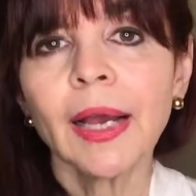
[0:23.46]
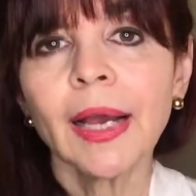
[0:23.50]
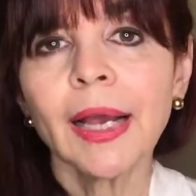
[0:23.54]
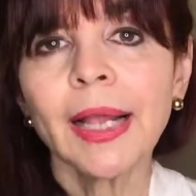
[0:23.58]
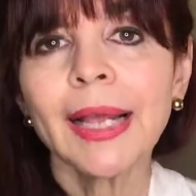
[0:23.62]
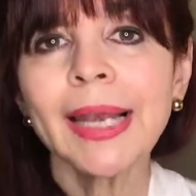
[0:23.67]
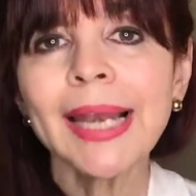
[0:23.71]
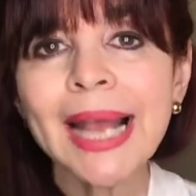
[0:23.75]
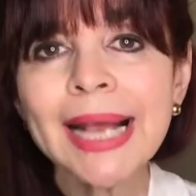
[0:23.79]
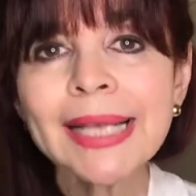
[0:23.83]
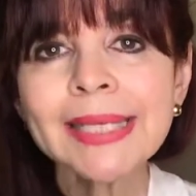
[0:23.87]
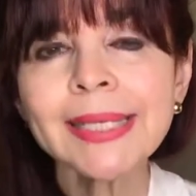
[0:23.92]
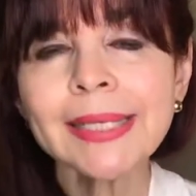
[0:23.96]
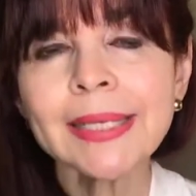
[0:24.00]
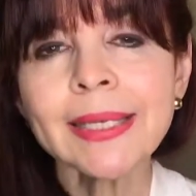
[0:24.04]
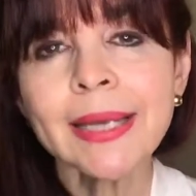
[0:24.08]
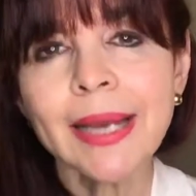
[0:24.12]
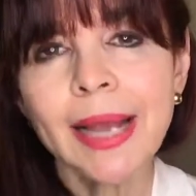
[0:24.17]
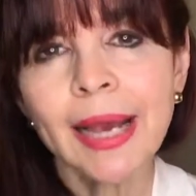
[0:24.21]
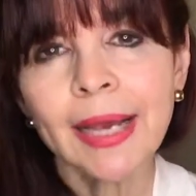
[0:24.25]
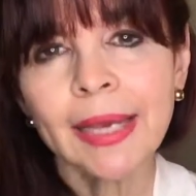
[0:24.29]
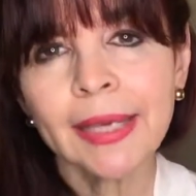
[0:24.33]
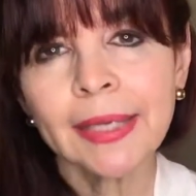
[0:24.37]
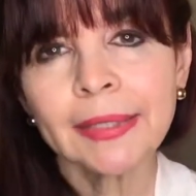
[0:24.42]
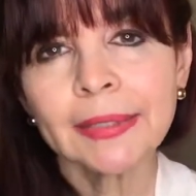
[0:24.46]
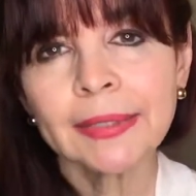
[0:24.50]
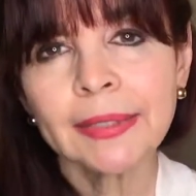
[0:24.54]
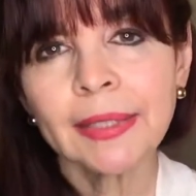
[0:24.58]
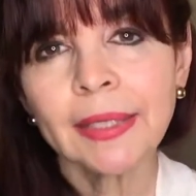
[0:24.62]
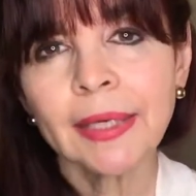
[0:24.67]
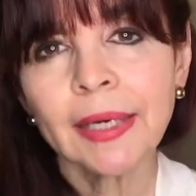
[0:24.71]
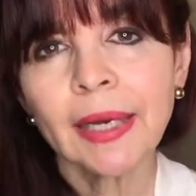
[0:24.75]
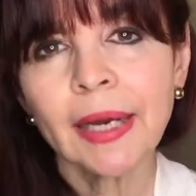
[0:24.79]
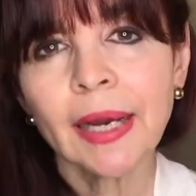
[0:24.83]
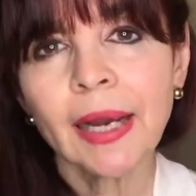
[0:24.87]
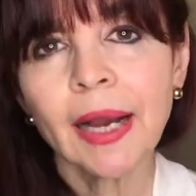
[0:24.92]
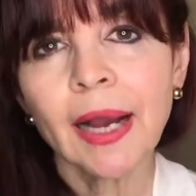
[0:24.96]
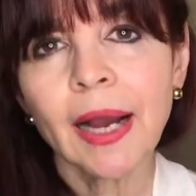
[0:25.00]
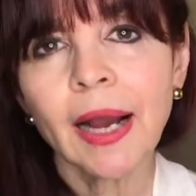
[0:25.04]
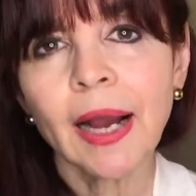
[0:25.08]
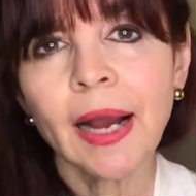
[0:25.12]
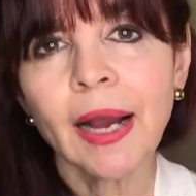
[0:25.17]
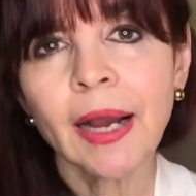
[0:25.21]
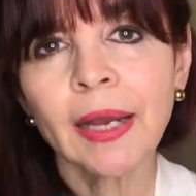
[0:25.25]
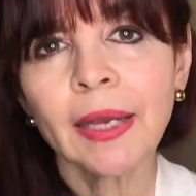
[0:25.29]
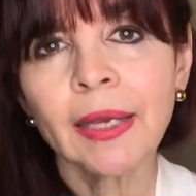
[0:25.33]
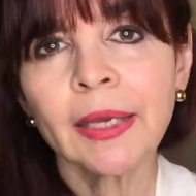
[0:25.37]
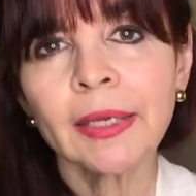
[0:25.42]
Last night,
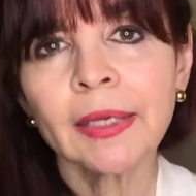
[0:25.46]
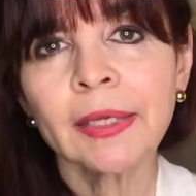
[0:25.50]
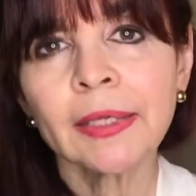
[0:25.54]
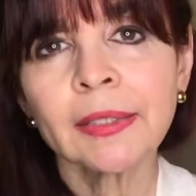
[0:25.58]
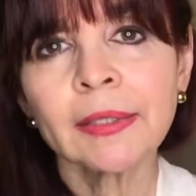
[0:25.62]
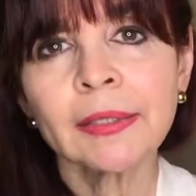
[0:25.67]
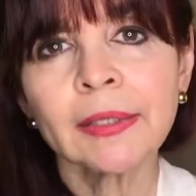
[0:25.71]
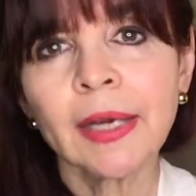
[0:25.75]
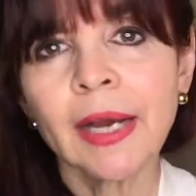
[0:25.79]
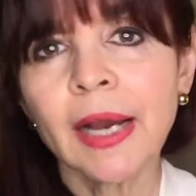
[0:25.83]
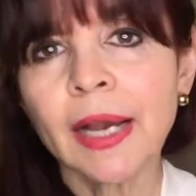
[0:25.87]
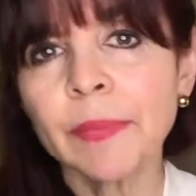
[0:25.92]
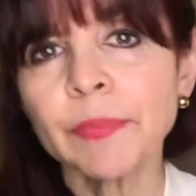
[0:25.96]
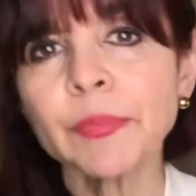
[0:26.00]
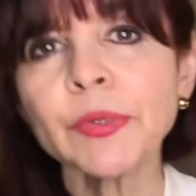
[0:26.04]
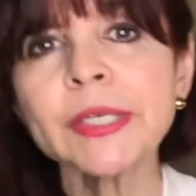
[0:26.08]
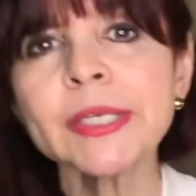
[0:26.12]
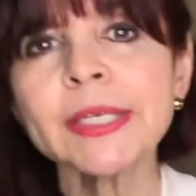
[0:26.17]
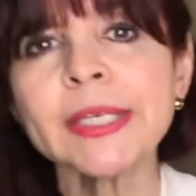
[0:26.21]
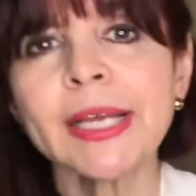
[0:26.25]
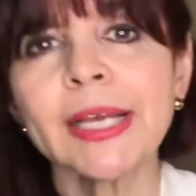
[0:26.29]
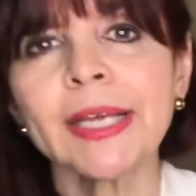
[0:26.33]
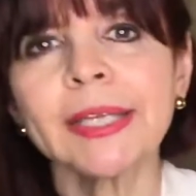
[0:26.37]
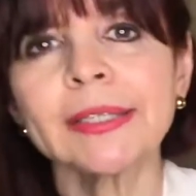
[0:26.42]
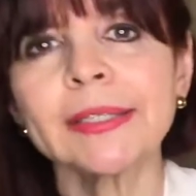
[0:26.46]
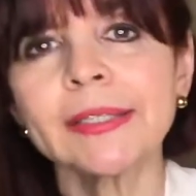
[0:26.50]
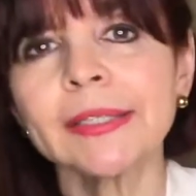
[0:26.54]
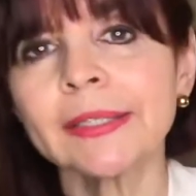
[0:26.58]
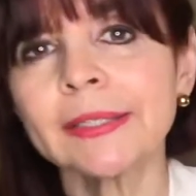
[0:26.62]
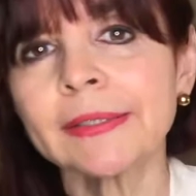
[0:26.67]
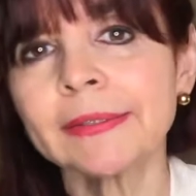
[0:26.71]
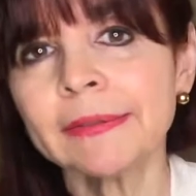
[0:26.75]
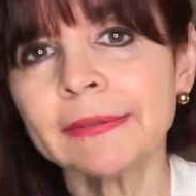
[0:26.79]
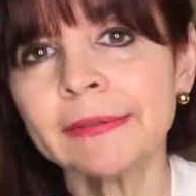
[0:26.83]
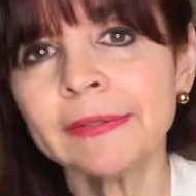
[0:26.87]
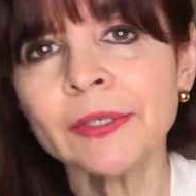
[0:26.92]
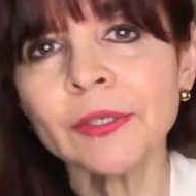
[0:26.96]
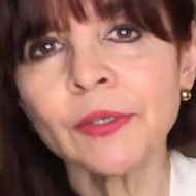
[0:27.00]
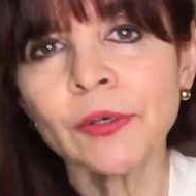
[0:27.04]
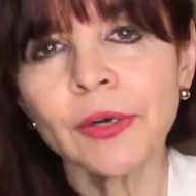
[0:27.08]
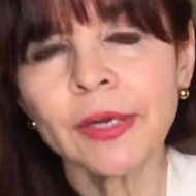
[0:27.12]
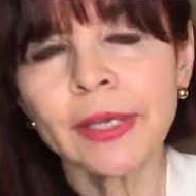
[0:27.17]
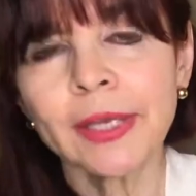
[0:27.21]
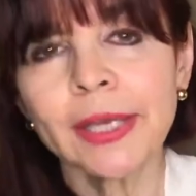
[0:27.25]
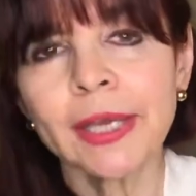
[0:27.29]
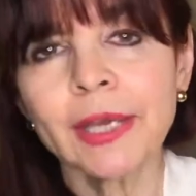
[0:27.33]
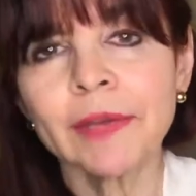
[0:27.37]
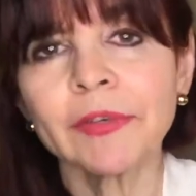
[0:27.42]
I presented, I
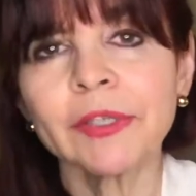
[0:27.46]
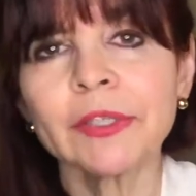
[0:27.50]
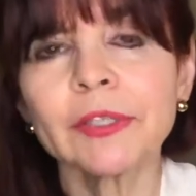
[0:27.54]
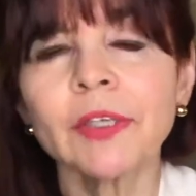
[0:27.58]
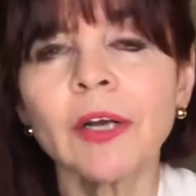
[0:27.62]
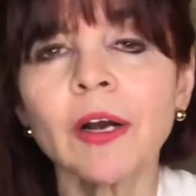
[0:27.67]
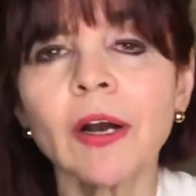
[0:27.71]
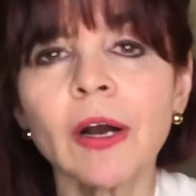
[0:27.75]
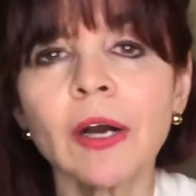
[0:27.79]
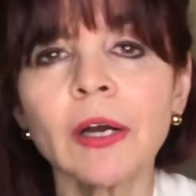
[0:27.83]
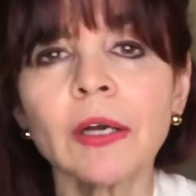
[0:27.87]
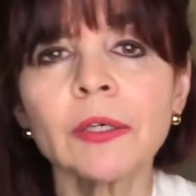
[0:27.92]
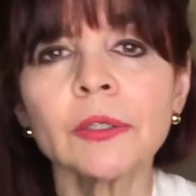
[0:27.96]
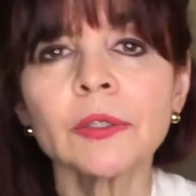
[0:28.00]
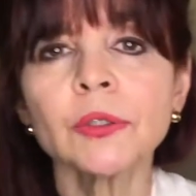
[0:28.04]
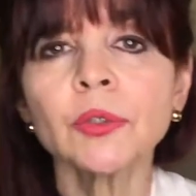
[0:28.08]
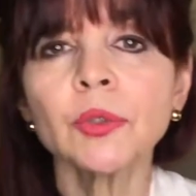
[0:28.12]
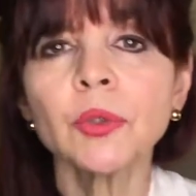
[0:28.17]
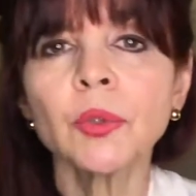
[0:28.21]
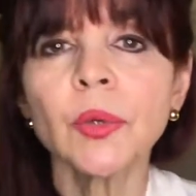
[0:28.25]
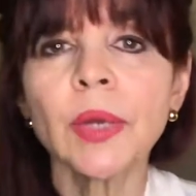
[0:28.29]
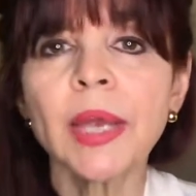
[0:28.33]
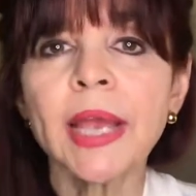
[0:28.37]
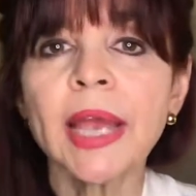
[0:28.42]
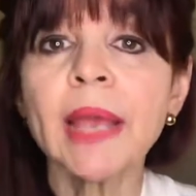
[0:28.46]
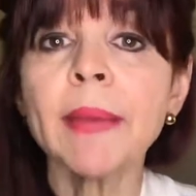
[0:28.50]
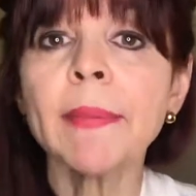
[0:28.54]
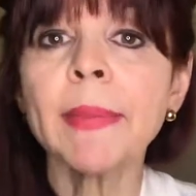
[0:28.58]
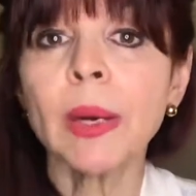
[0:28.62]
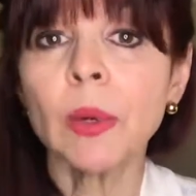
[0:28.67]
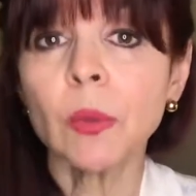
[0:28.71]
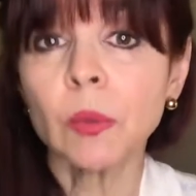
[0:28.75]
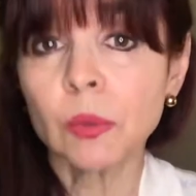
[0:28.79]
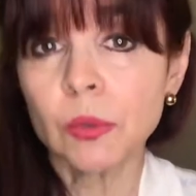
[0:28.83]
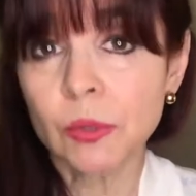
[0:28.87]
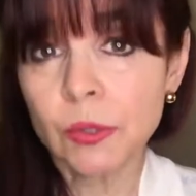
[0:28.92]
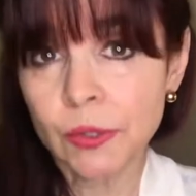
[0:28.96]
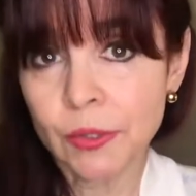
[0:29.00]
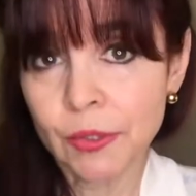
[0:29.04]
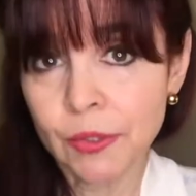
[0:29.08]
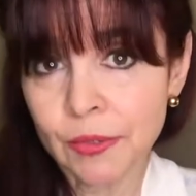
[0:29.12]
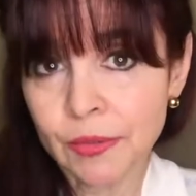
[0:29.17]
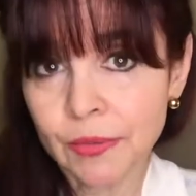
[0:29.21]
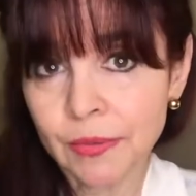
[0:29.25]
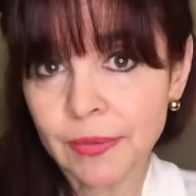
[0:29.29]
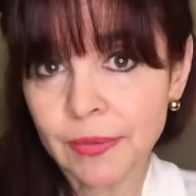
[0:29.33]
gave a talk to Emmaus,